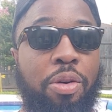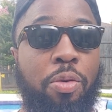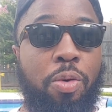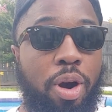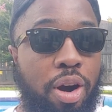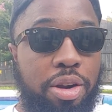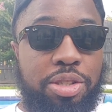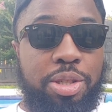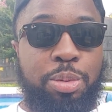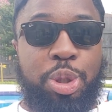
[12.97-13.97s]

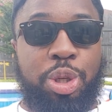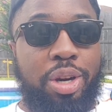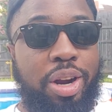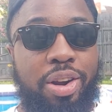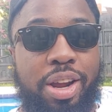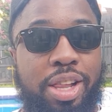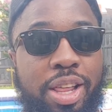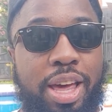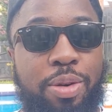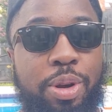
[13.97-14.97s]
words, some triggering
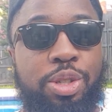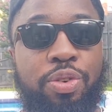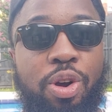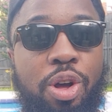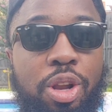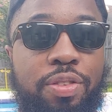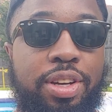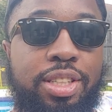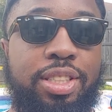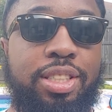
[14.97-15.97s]
language for all of
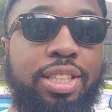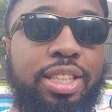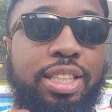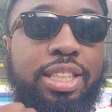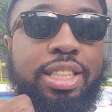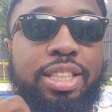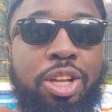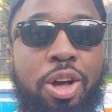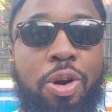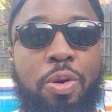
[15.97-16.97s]
us in
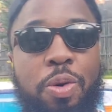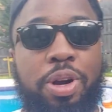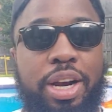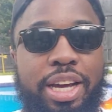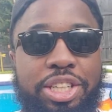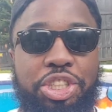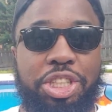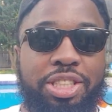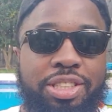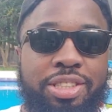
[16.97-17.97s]
Longhorn
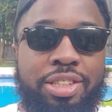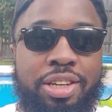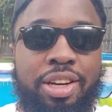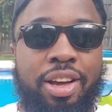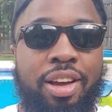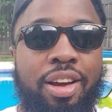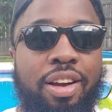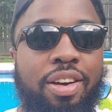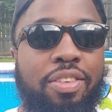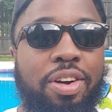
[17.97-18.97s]
Nation
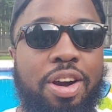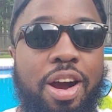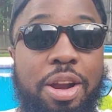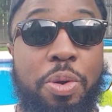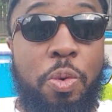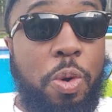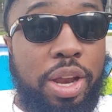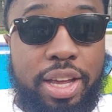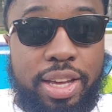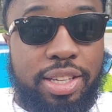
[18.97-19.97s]
regarding
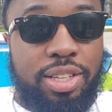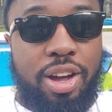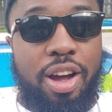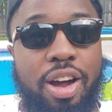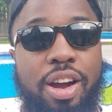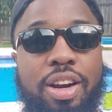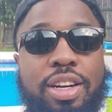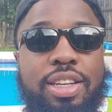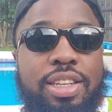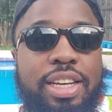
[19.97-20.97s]
winning is hard.
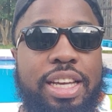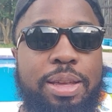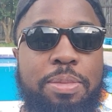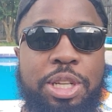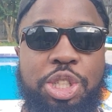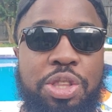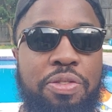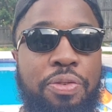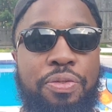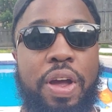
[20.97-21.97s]
And he mentioned
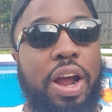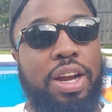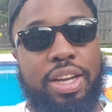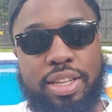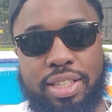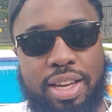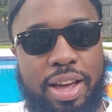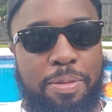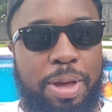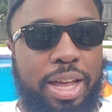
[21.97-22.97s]
the fairy dust
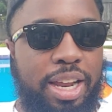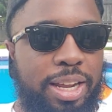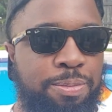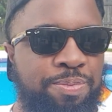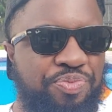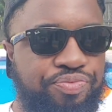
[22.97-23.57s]
comment, and